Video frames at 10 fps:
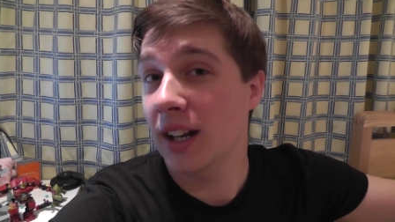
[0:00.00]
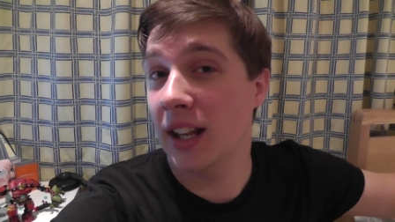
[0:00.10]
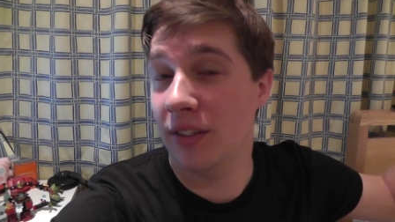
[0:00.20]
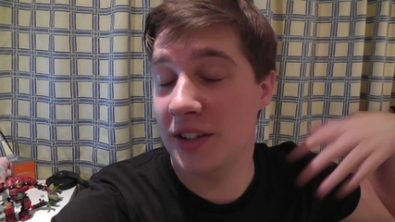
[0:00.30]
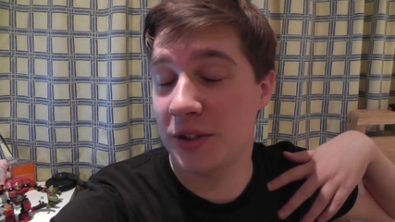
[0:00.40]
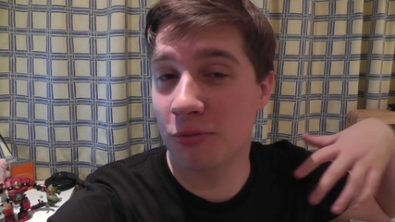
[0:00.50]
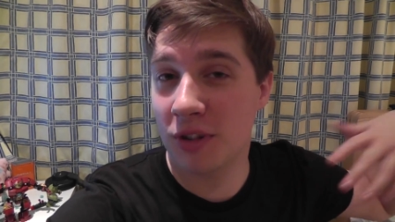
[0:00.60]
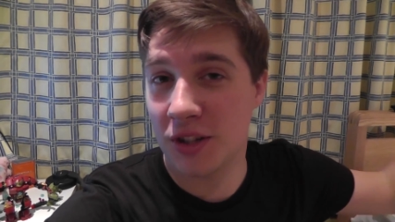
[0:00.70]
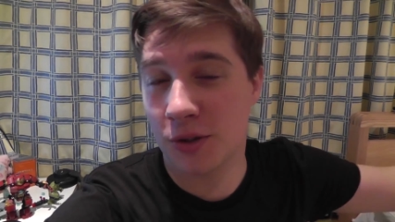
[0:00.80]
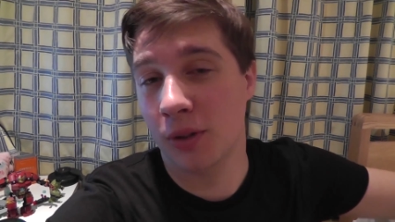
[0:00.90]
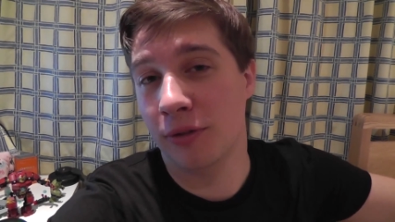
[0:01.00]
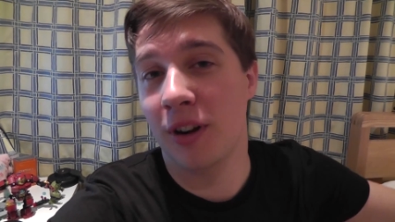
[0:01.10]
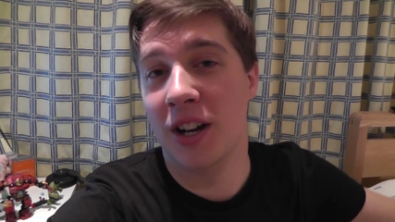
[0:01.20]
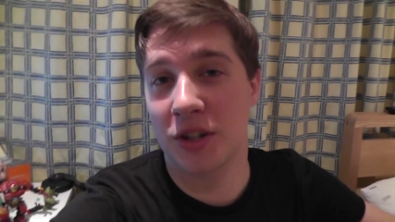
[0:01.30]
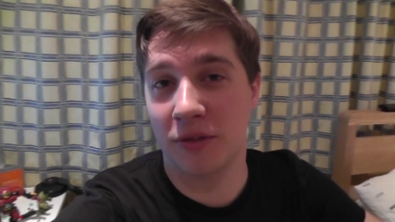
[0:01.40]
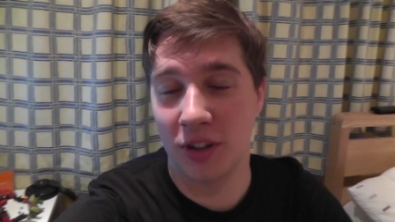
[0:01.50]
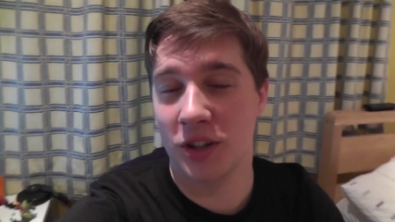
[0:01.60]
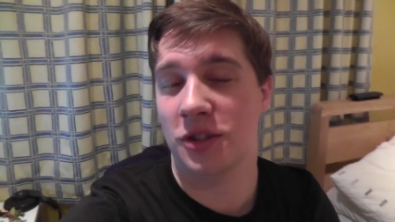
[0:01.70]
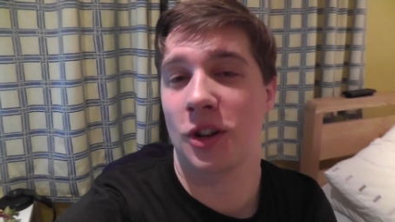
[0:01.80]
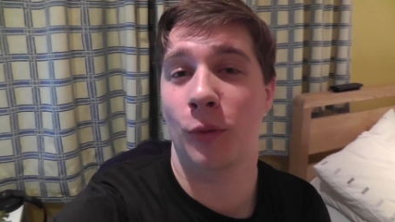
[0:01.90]
and I've had to reinstall a fresh
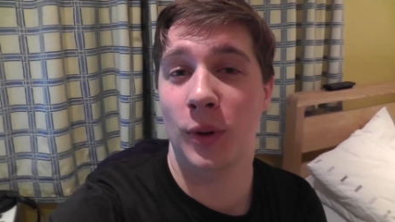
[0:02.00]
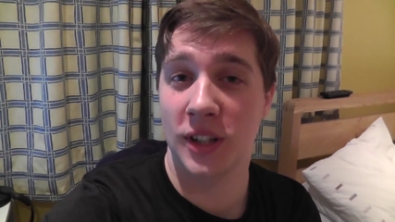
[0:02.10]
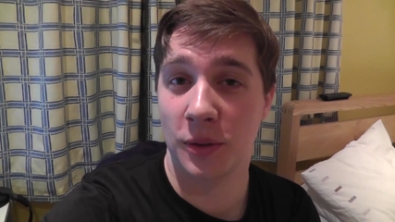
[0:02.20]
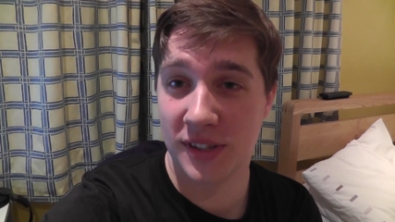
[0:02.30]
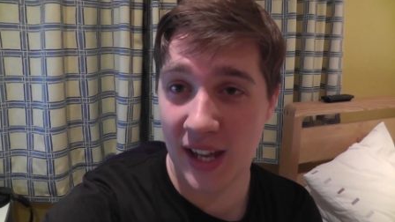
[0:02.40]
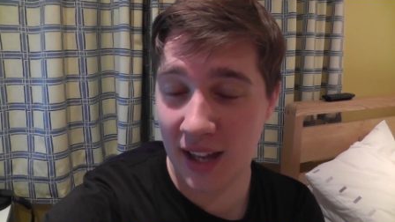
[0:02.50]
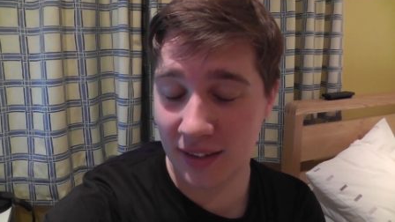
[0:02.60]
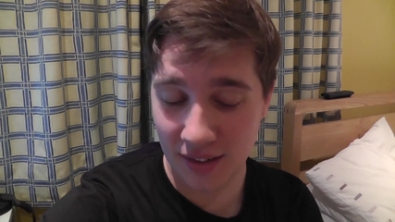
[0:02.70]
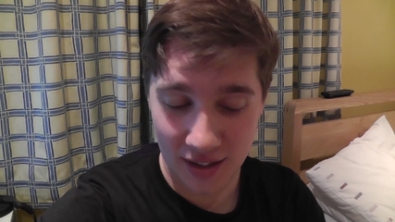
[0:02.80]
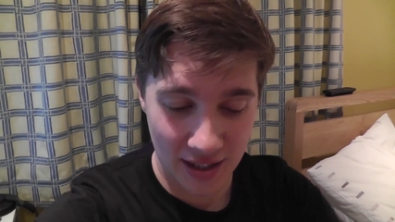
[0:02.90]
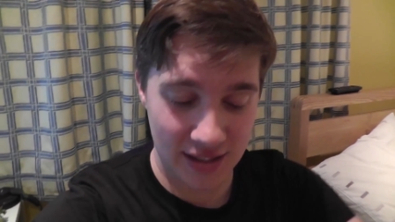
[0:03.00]
version of Windows 10.